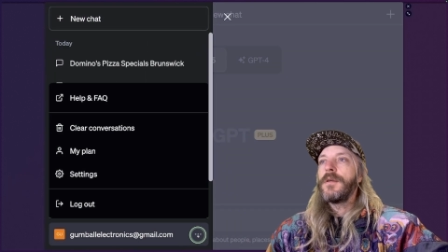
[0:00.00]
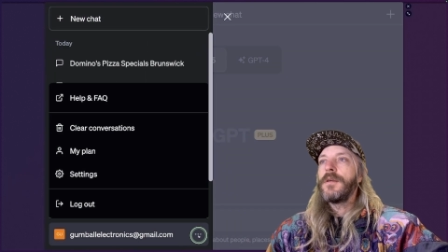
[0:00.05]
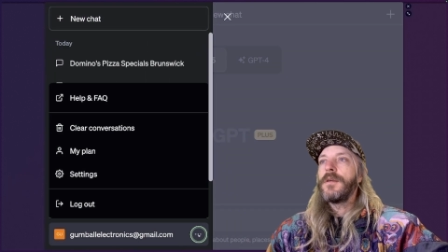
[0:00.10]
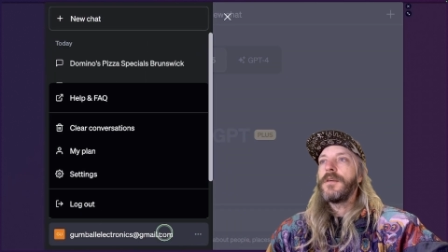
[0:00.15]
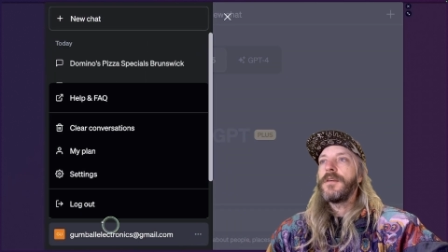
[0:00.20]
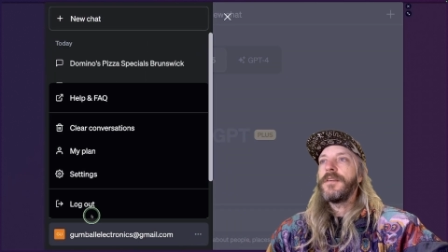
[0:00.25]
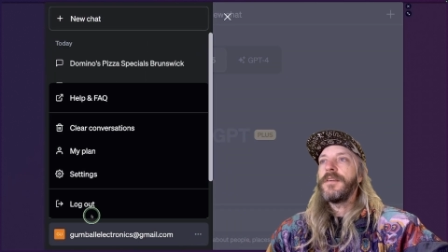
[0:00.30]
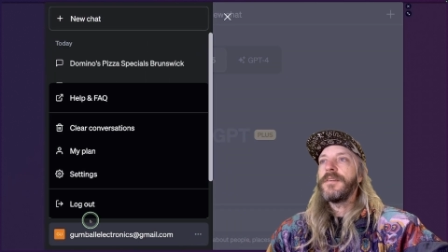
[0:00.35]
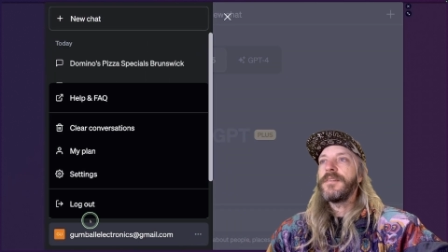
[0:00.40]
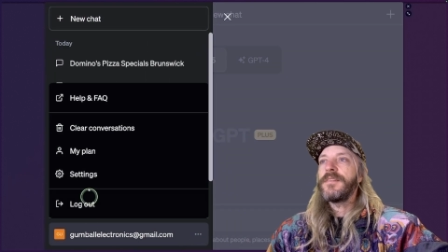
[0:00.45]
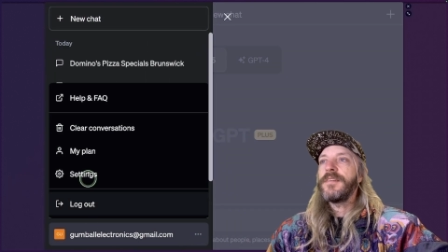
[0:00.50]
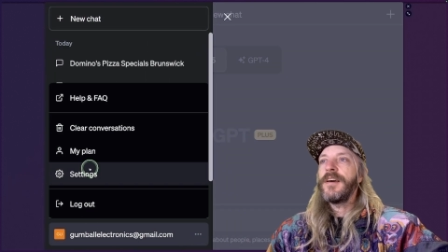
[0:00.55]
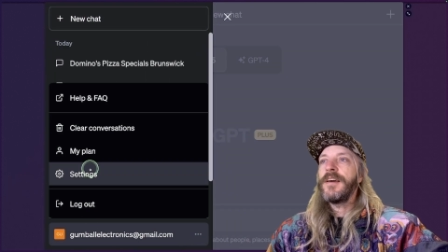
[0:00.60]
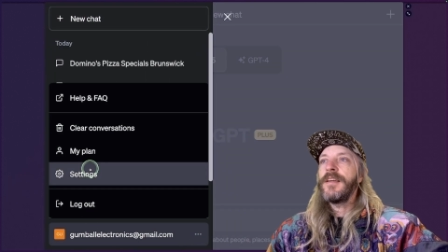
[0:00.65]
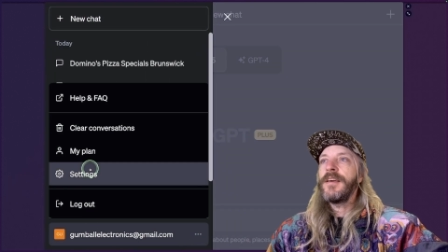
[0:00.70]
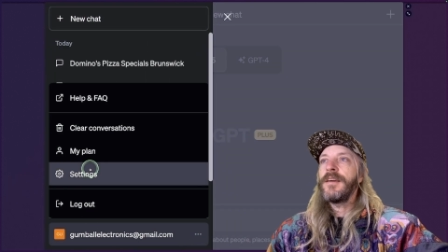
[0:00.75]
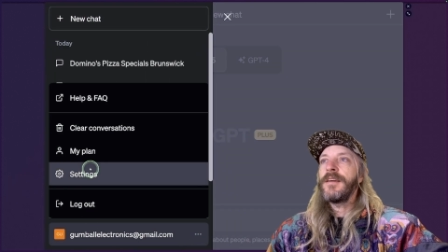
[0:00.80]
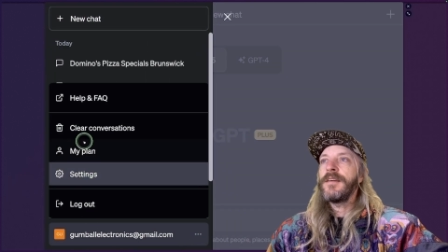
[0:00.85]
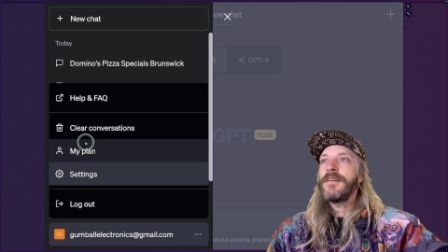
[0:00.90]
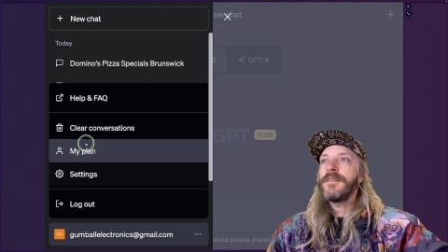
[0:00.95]
your
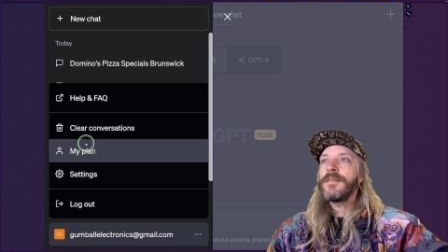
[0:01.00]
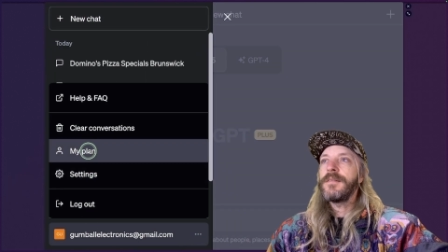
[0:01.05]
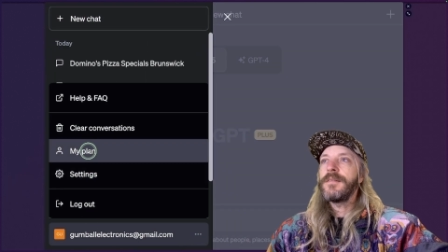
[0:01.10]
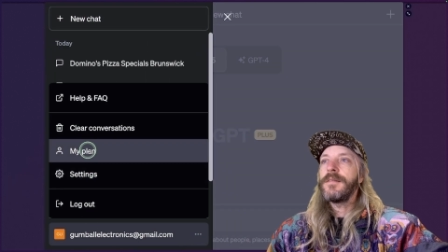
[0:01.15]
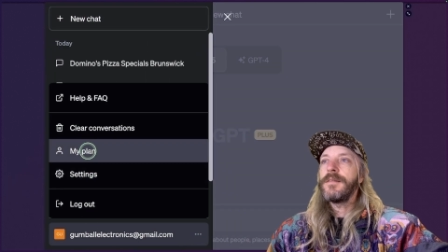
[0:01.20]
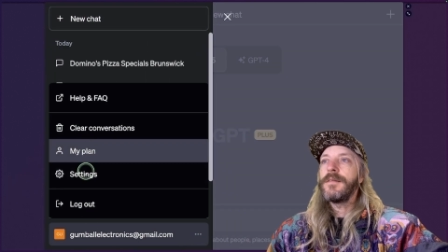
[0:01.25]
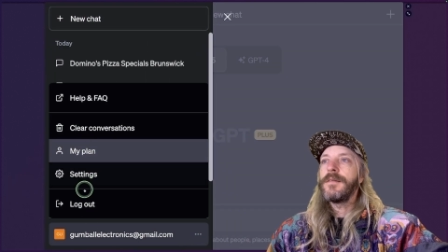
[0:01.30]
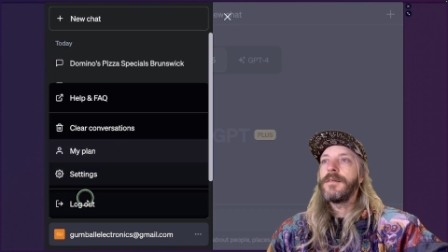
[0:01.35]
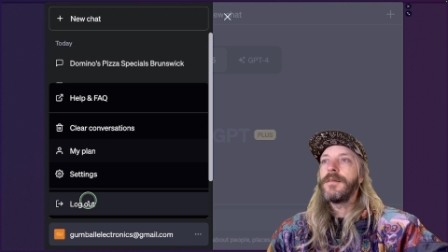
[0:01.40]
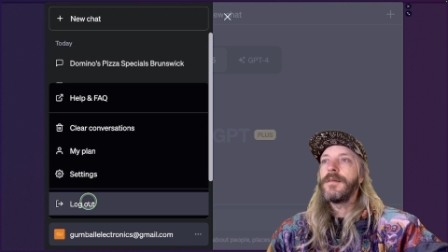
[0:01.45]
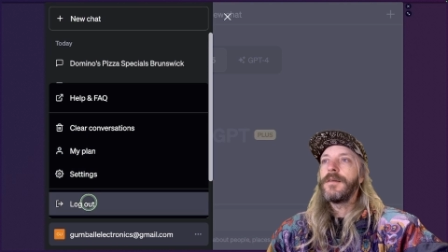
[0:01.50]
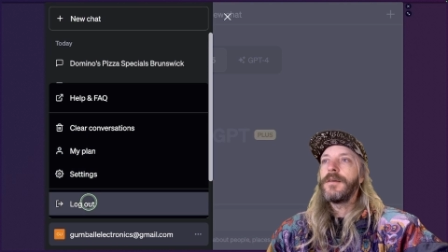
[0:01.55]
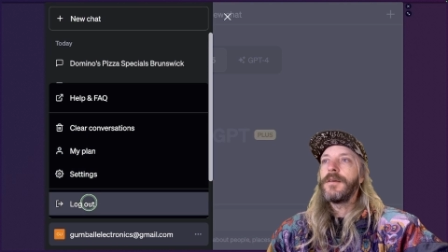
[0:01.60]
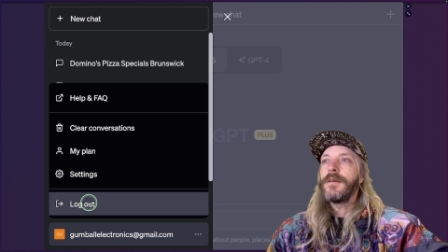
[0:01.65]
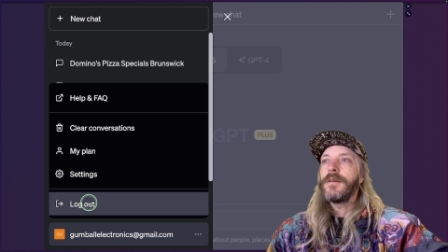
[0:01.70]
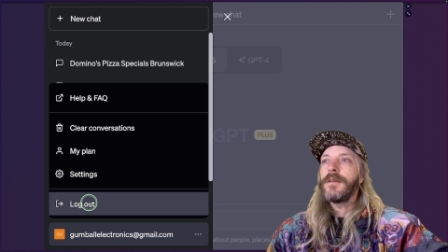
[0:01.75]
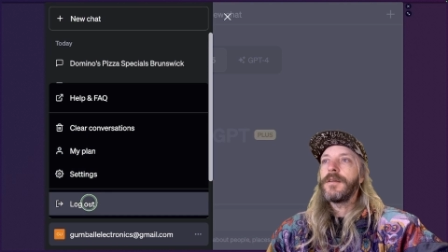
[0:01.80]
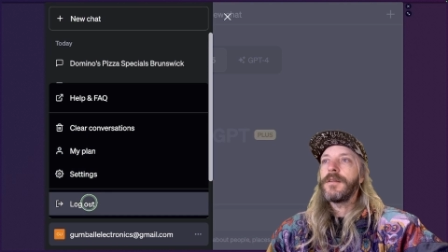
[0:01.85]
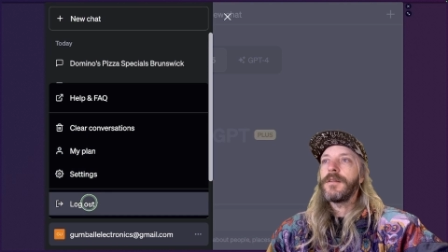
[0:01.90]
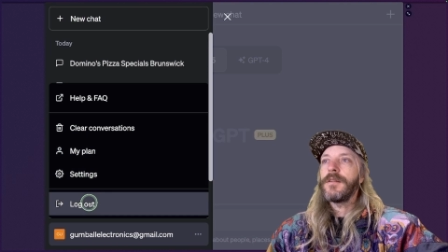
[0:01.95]
settings,
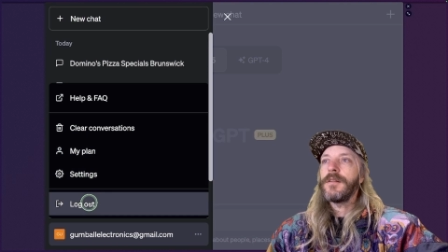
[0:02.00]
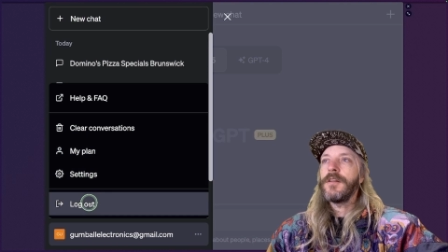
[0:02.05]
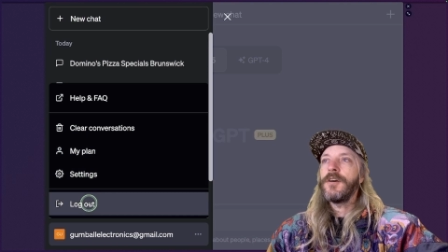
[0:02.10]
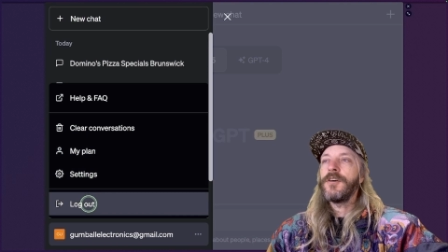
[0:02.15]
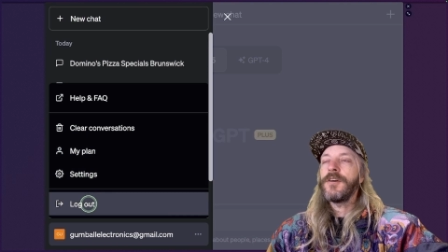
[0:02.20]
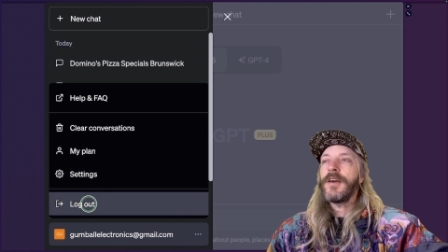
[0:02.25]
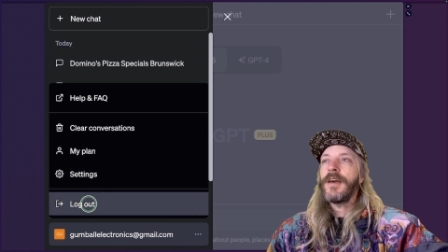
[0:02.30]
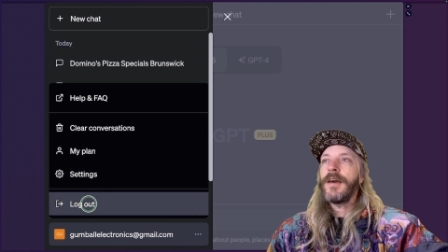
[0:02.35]
log